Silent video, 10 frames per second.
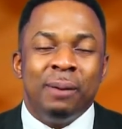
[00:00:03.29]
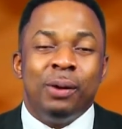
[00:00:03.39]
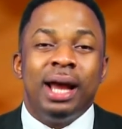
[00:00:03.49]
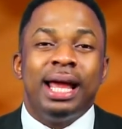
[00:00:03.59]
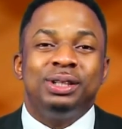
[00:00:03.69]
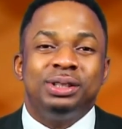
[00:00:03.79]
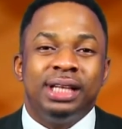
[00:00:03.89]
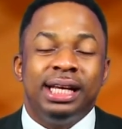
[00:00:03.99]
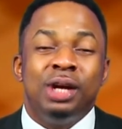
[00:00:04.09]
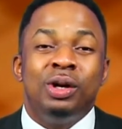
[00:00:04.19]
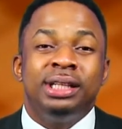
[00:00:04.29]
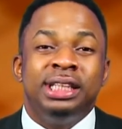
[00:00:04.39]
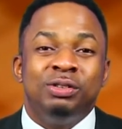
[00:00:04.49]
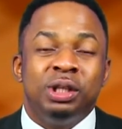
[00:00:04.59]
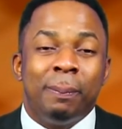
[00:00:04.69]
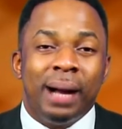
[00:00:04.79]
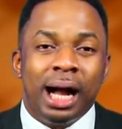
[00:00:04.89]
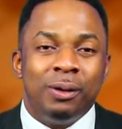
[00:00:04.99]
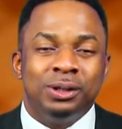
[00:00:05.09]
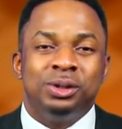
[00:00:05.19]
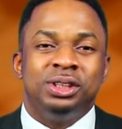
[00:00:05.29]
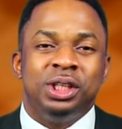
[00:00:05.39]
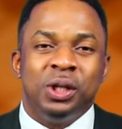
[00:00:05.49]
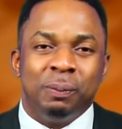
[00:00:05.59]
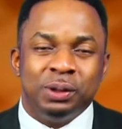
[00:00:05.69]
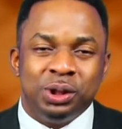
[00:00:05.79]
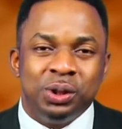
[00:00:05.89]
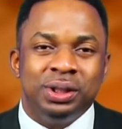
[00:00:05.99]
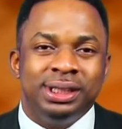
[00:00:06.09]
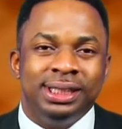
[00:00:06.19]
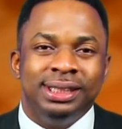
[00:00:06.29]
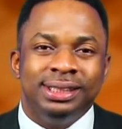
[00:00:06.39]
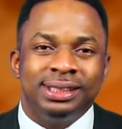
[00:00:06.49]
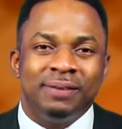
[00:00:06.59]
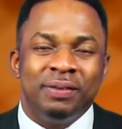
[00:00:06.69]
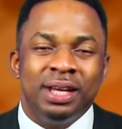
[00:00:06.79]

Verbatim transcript: but I like to say that knowledge gives you the power to see opportunities.